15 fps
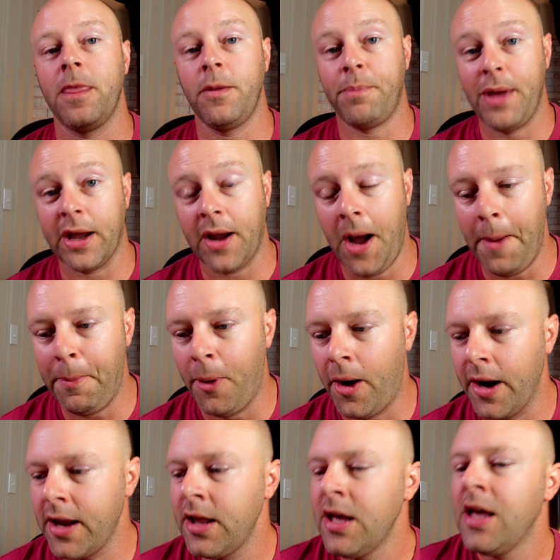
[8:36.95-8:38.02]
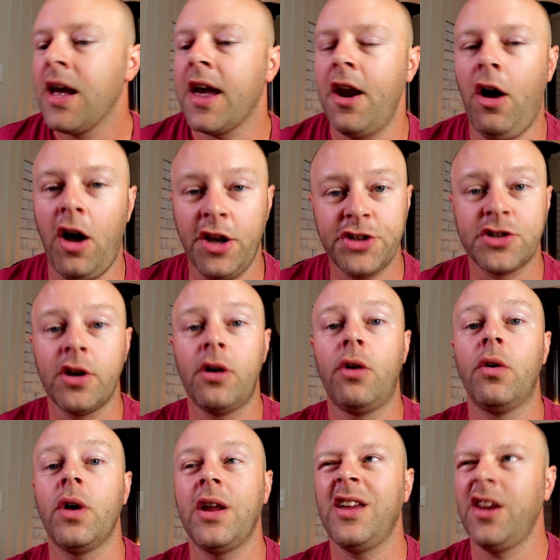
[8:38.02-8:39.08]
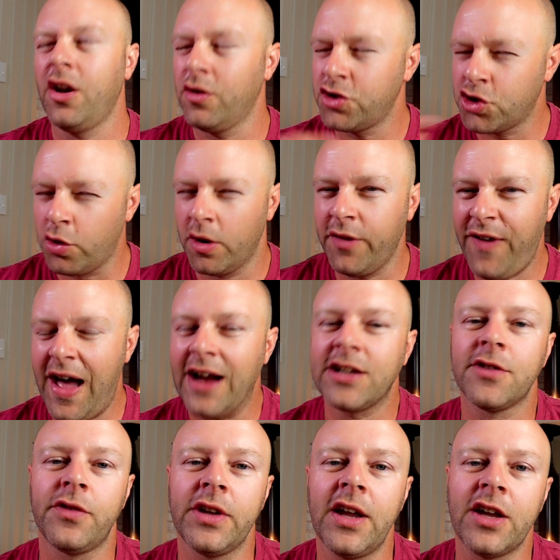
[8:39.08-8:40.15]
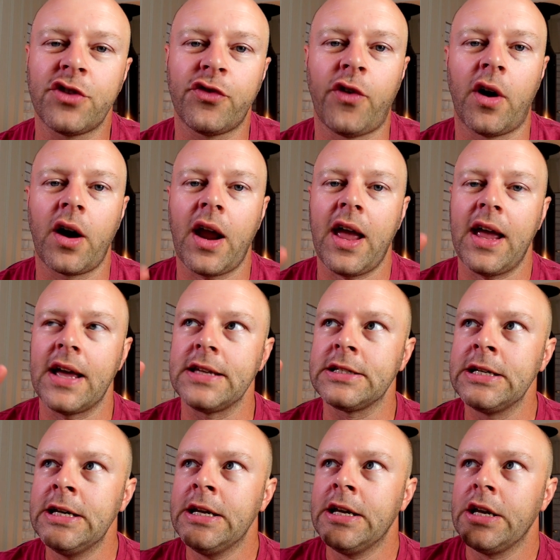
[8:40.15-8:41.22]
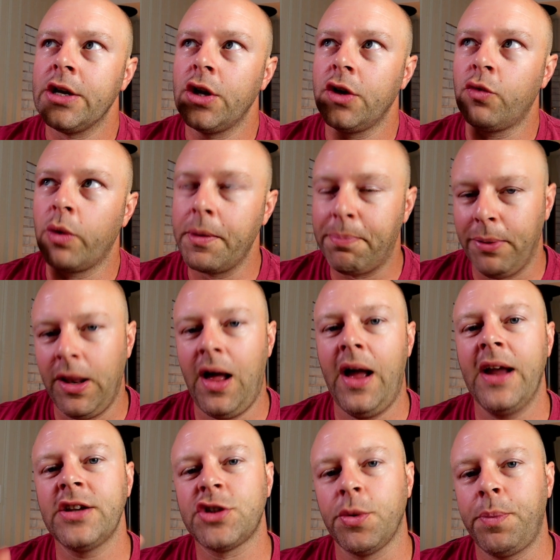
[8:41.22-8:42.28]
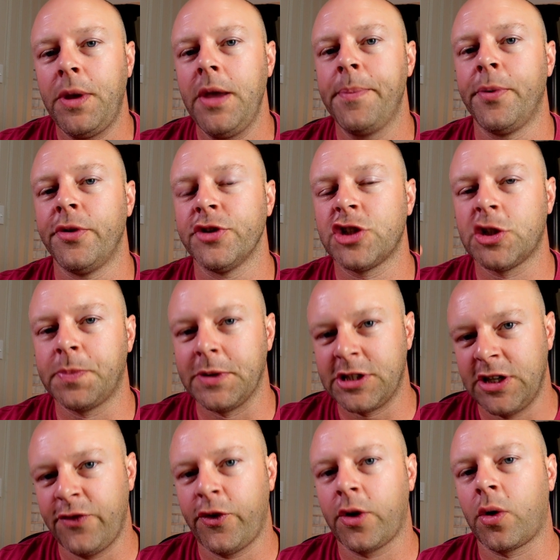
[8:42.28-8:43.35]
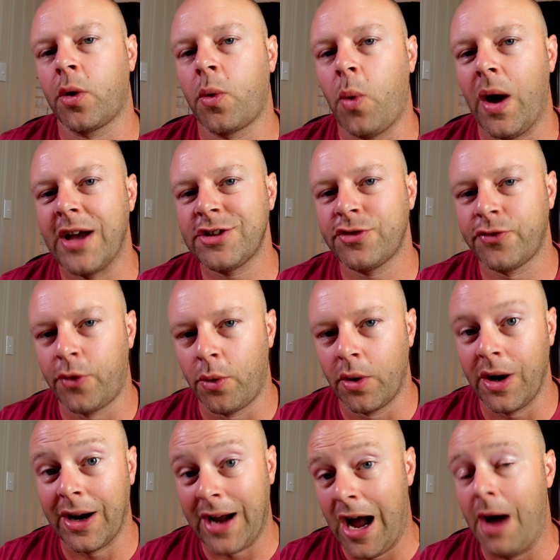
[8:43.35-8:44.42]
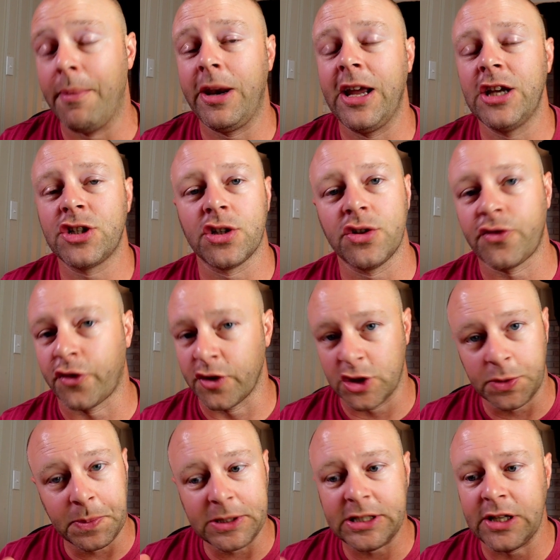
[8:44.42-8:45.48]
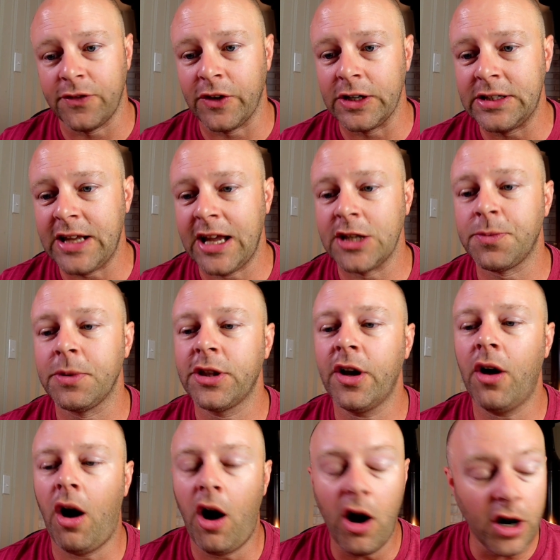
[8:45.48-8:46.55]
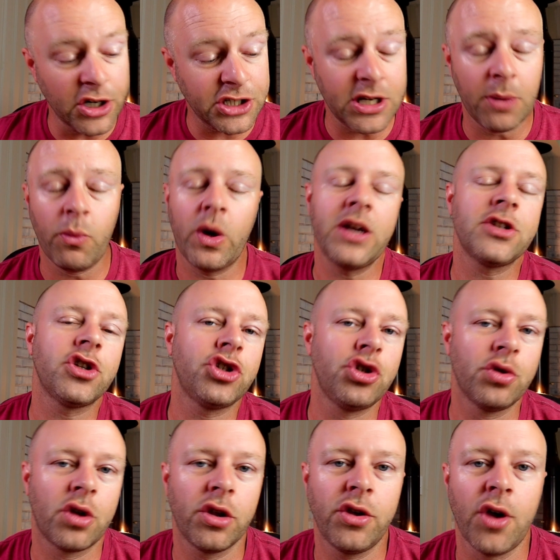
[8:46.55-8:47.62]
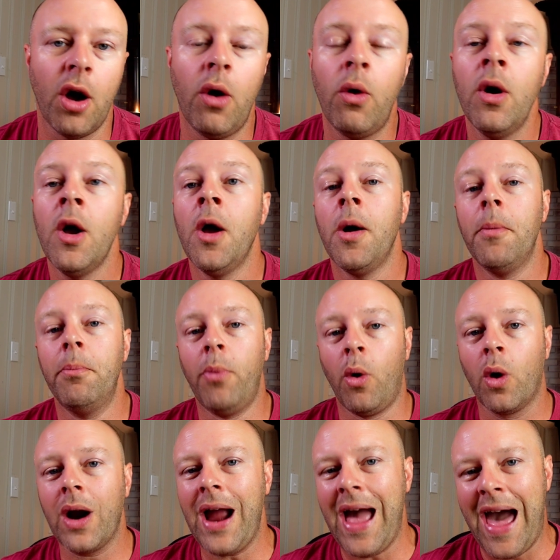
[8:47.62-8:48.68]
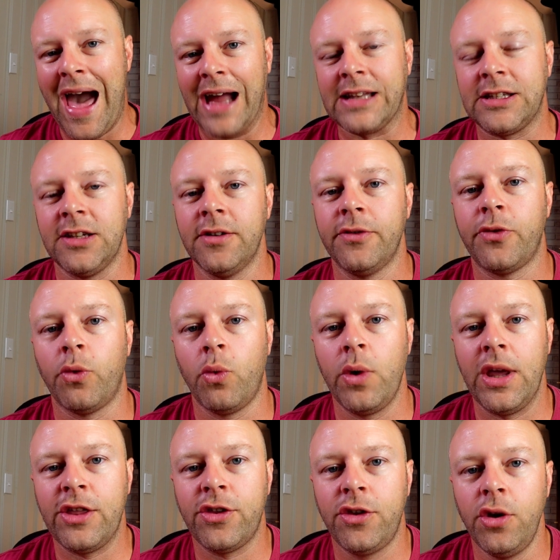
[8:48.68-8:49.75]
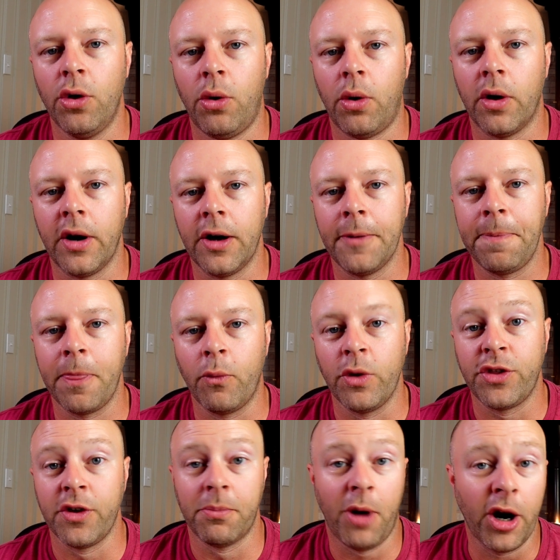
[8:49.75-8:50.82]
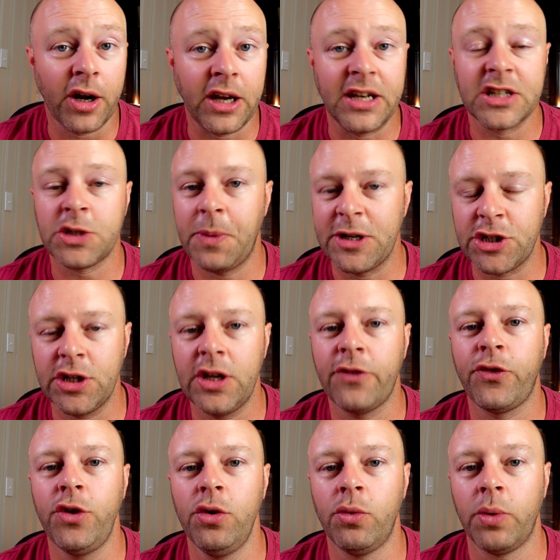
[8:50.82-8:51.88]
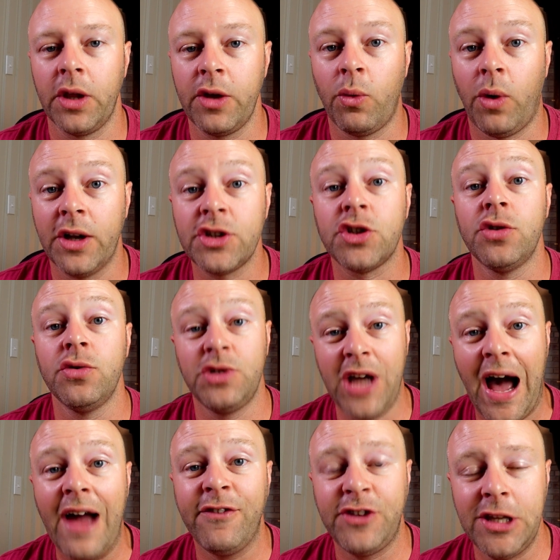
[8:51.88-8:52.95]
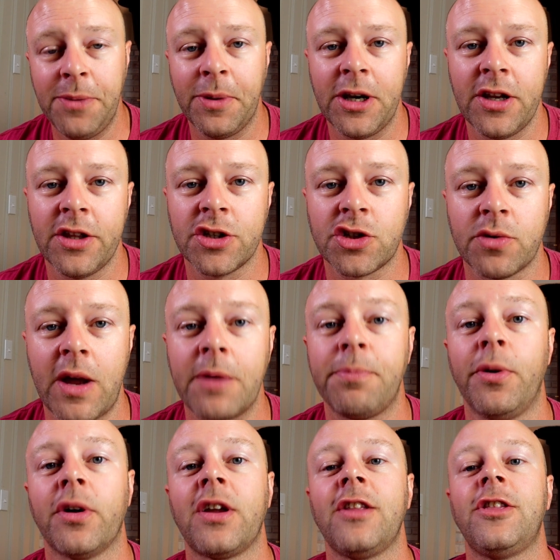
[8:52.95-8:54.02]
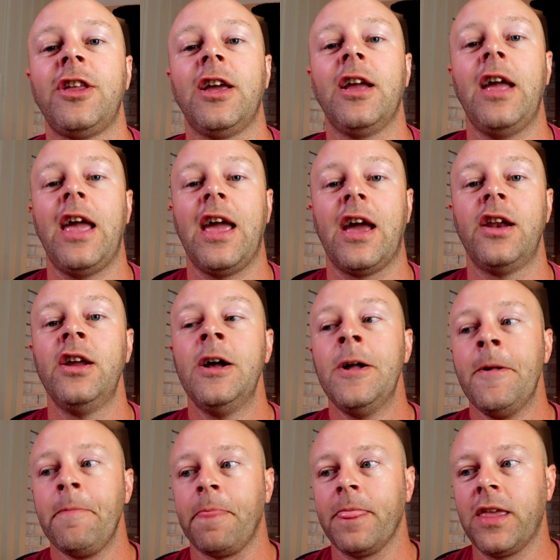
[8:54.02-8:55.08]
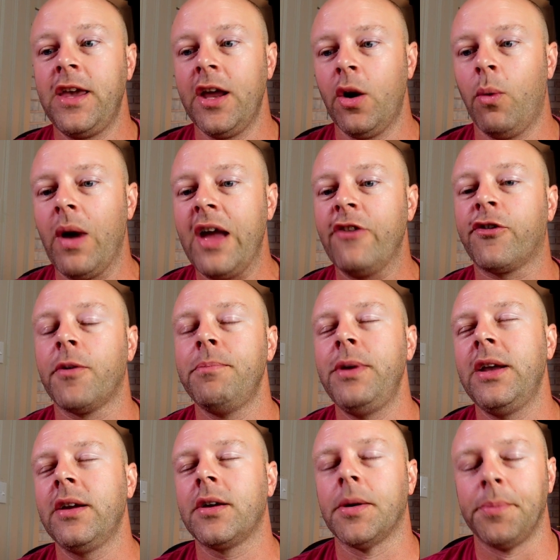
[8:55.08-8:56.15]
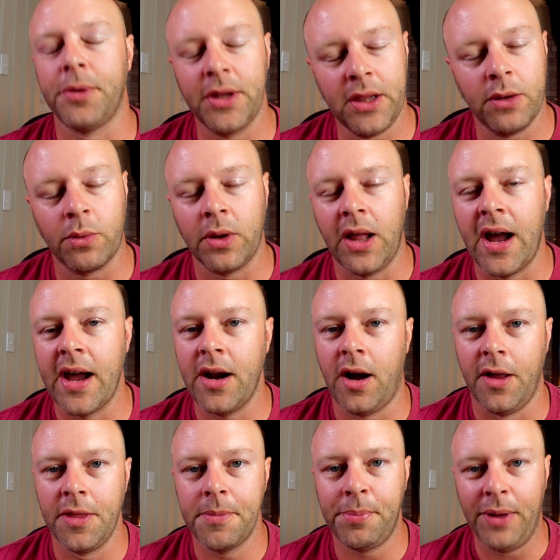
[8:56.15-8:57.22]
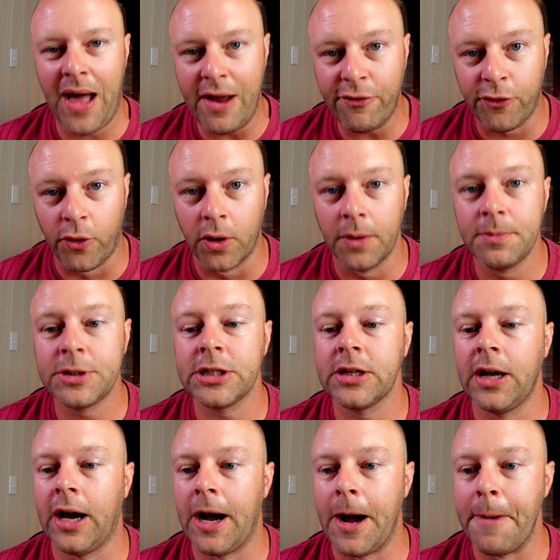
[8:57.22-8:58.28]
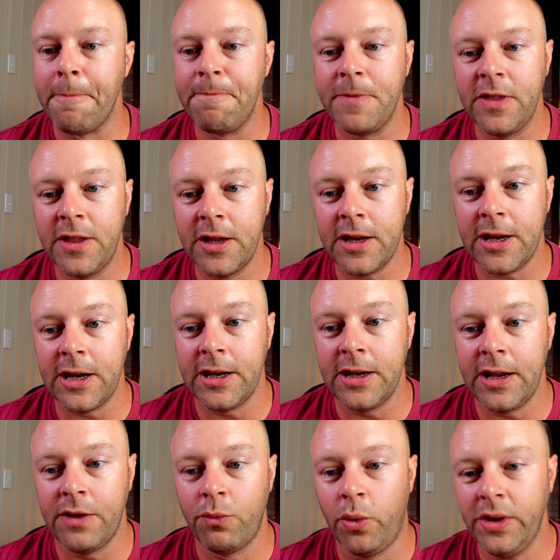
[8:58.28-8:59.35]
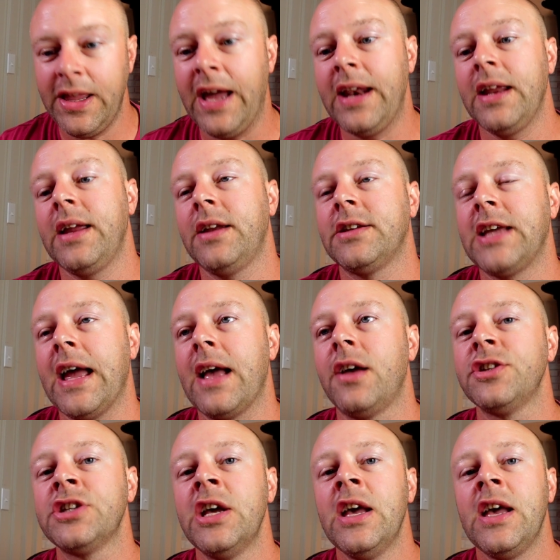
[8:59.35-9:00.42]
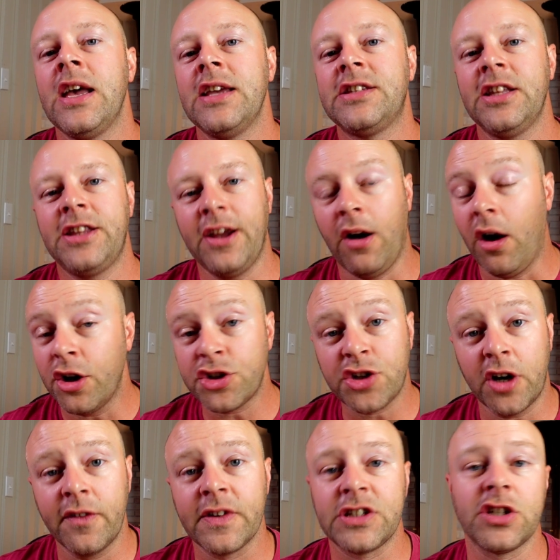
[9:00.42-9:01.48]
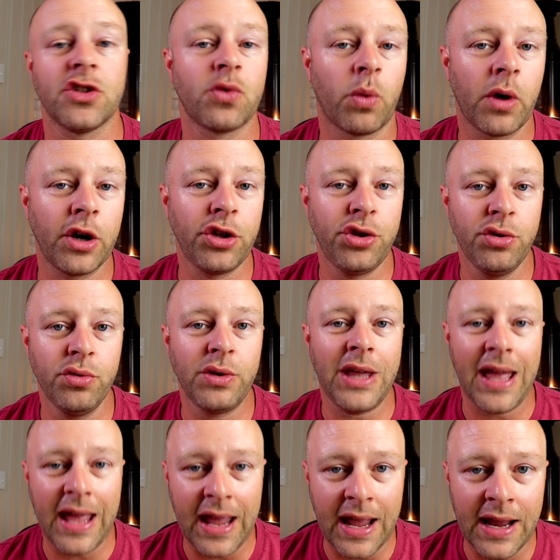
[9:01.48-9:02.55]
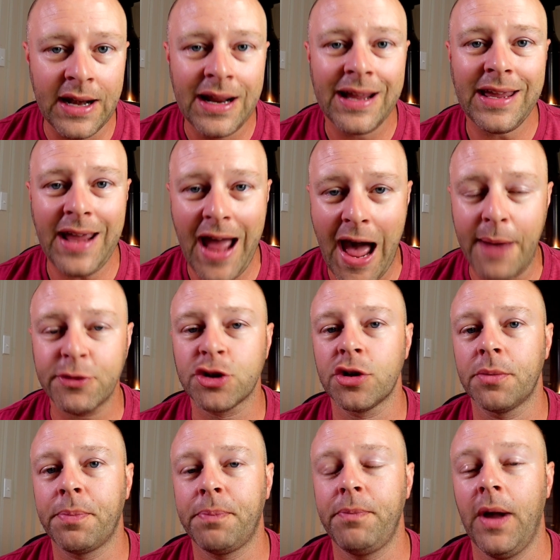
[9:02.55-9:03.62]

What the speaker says: pick up on it, and also sort of actively as far as replying to people's specific requests for accommodations for specific dates. But there are some ways that you can go more active with your marketing, especially if you really want to dive deep into this direct booking thing and get away from being completely reliant on the platforms. And what that entails is that there are services where you can capture